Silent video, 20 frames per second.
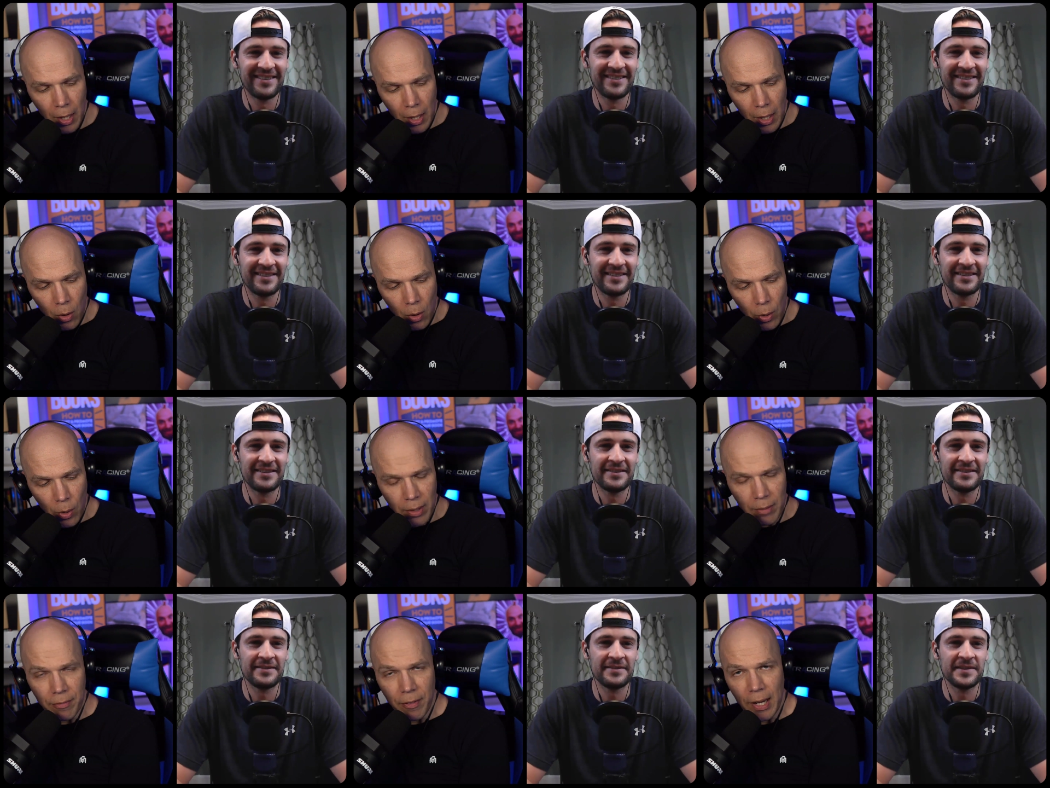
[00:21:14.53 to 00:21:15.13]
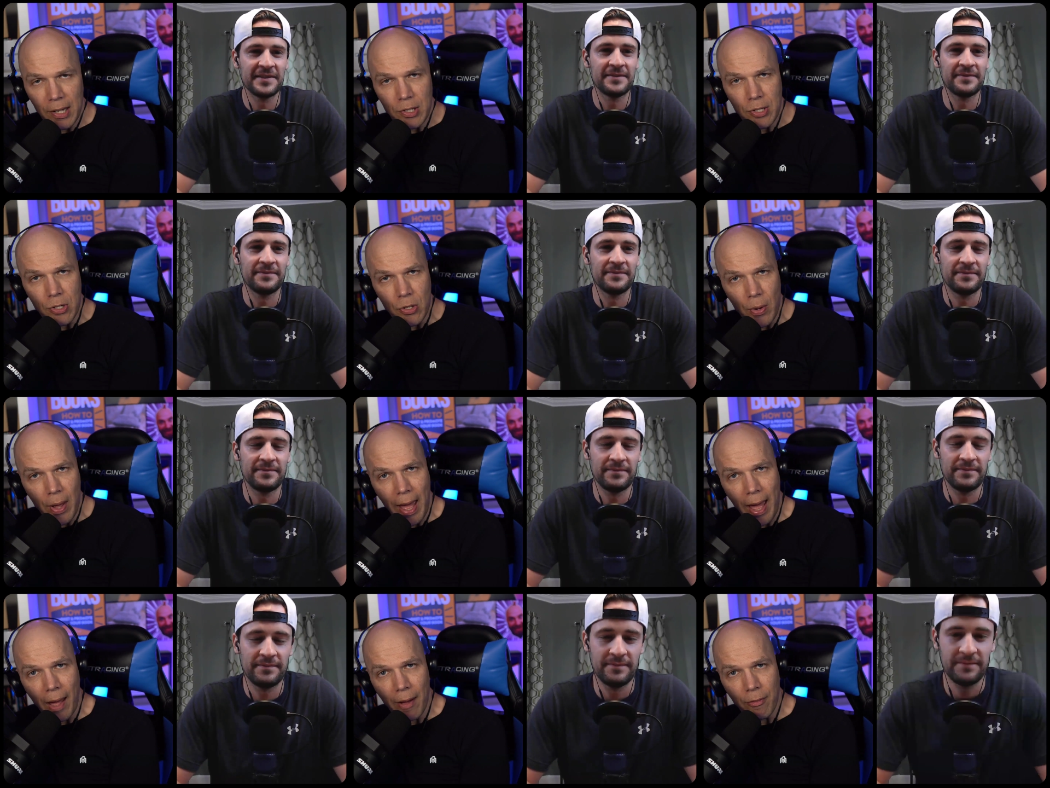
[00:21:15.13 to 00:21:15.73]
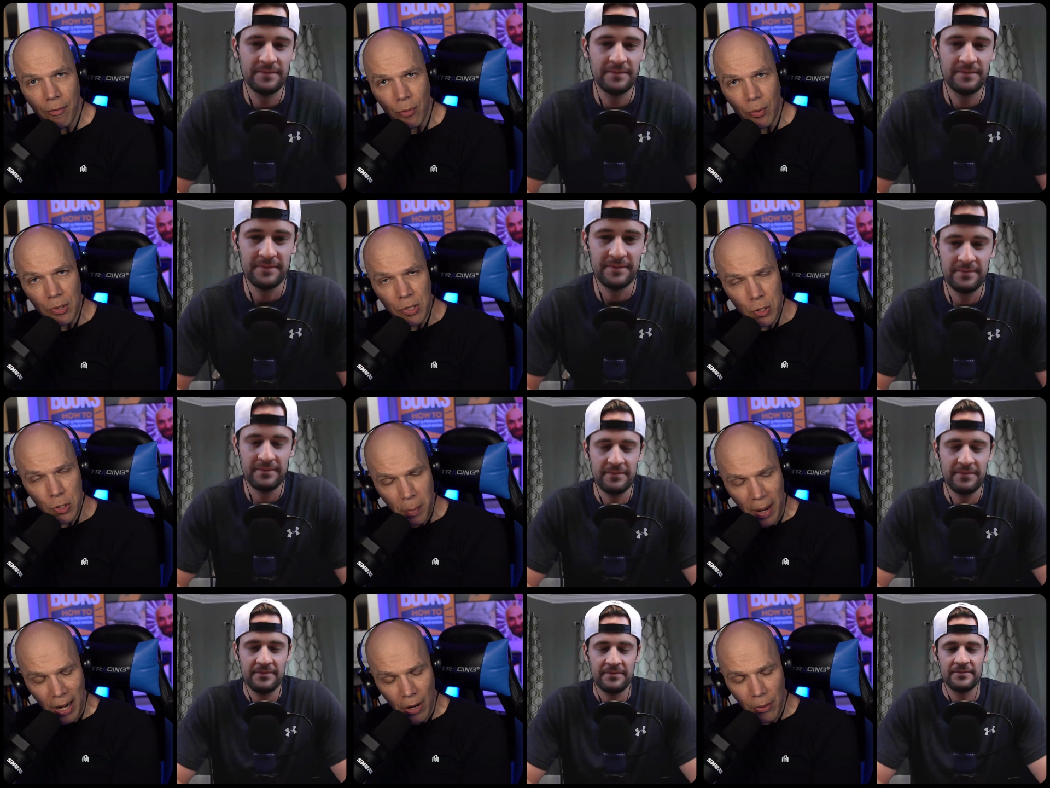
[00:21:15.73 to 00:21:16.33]
Speaker 1: what advice do you have for
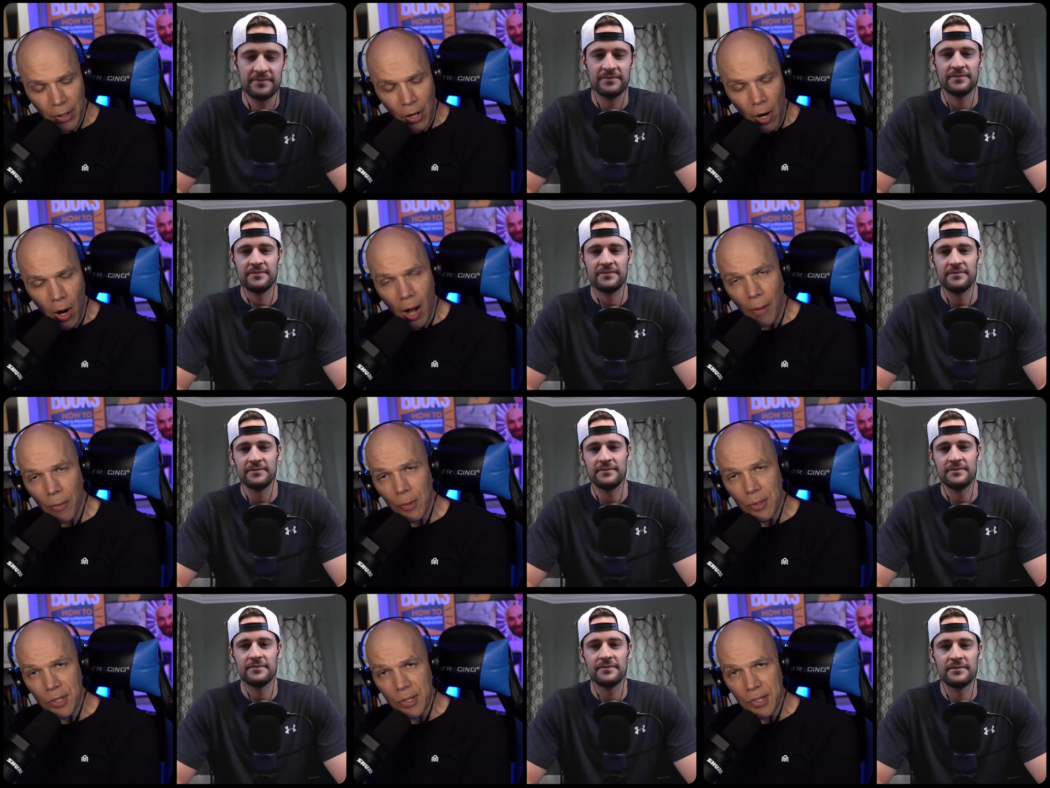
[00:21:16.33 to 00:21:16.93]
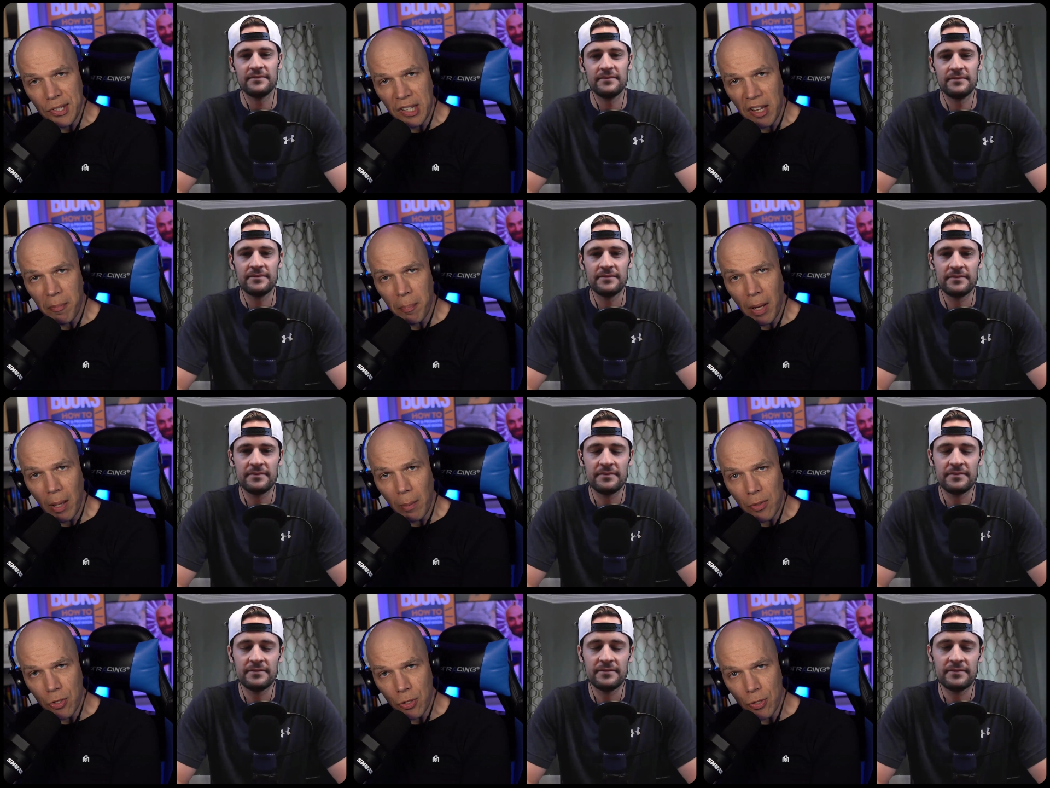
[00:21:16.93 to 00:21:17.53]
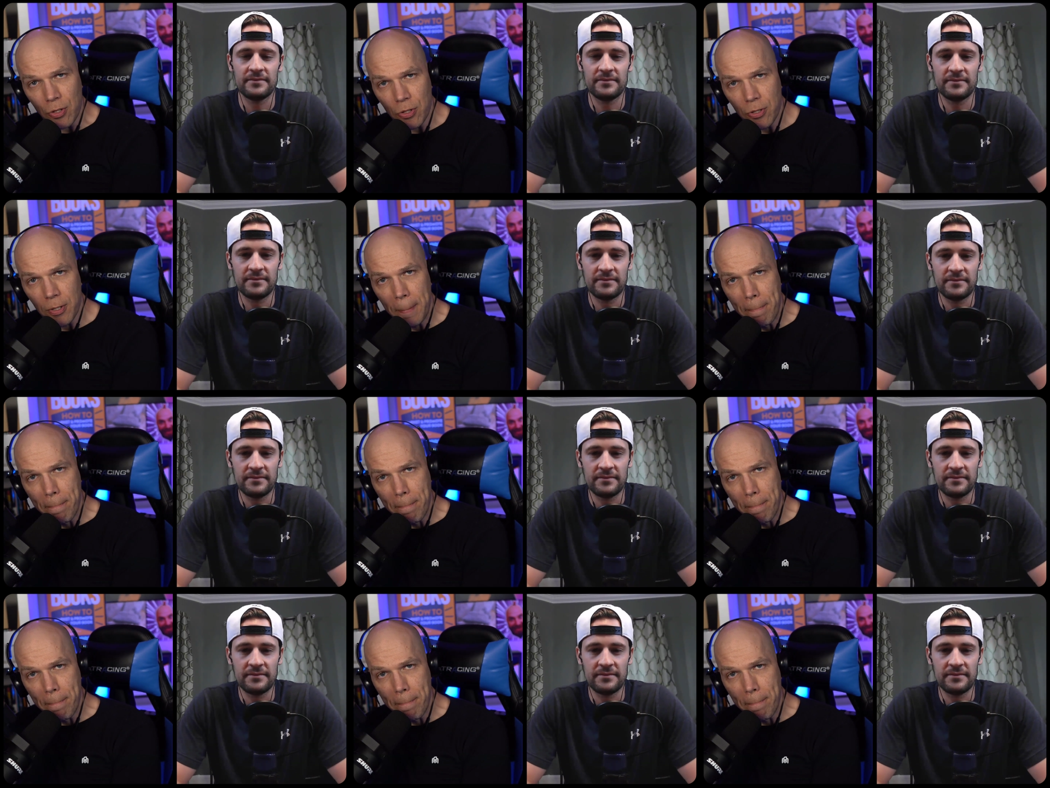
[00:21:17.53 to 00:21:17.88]
aspiring authors and self-publishers?